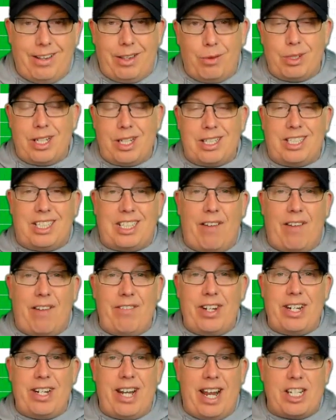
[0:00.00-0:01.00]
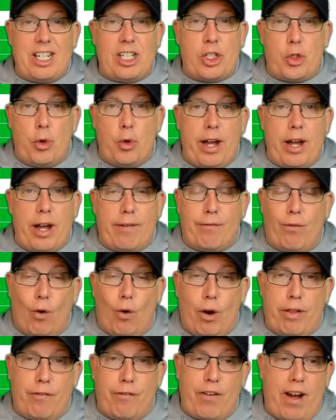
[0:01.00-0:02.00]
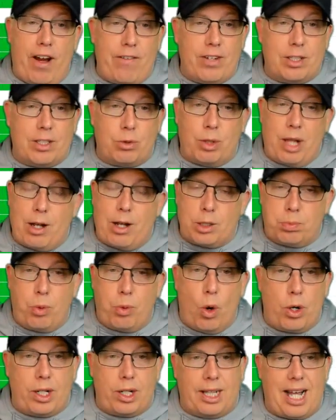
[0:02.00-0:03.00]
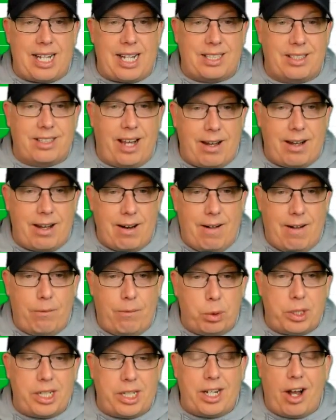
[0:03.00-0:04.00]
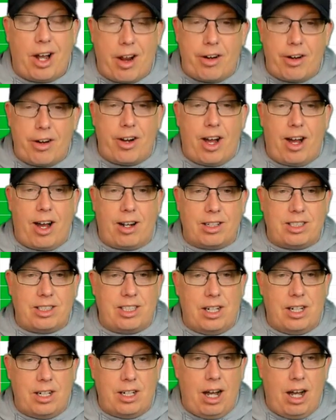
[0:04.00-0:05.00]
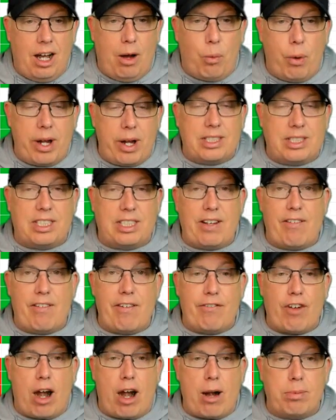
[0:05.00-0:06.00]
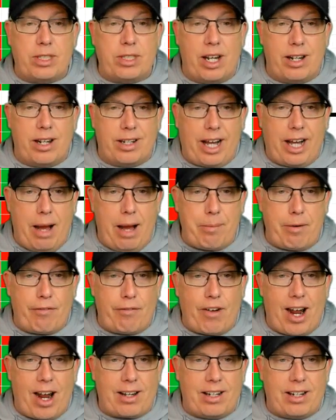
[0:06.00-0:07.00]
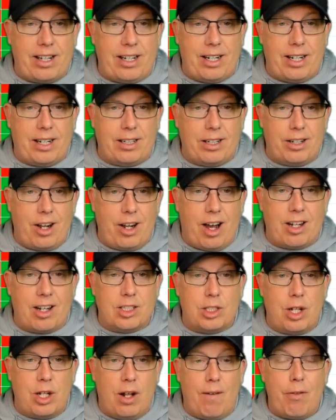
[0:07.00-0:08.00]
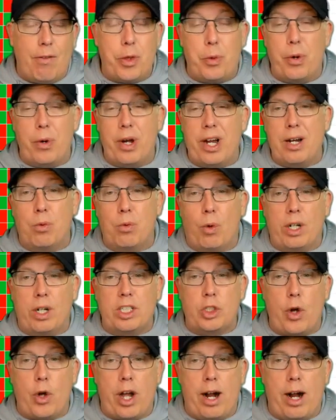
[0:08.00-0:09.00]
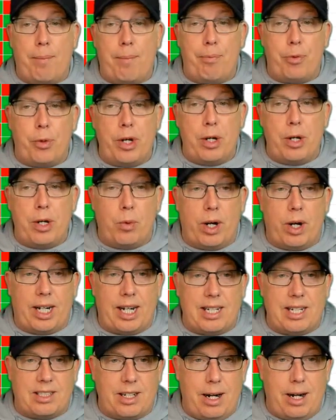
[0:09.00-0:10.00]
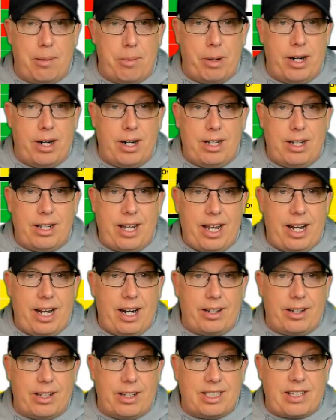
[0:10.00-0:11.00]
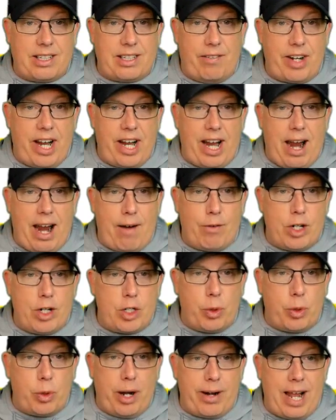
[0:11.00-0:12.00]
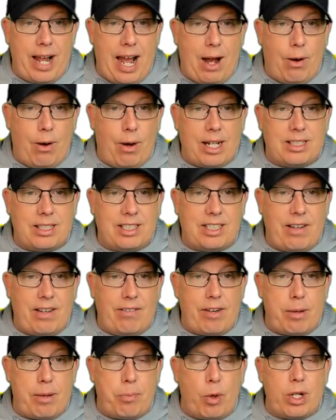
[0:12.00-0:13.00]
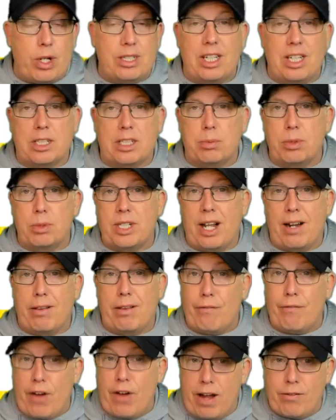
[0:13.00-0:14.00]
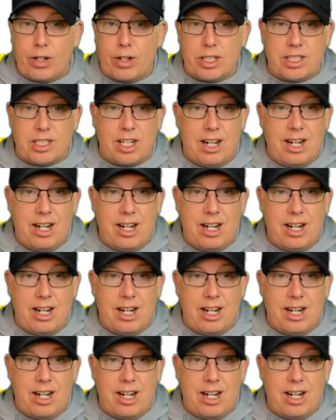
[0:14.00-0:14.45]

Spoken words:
It was a seven-day streak for the favorites. Well, that was broken last night with the underdogs winning 75% of the game. In fact, the dogs, 3-1 straight up, 3-1 against the number. And on the seven-day average, we are now at 70.6% of the favorites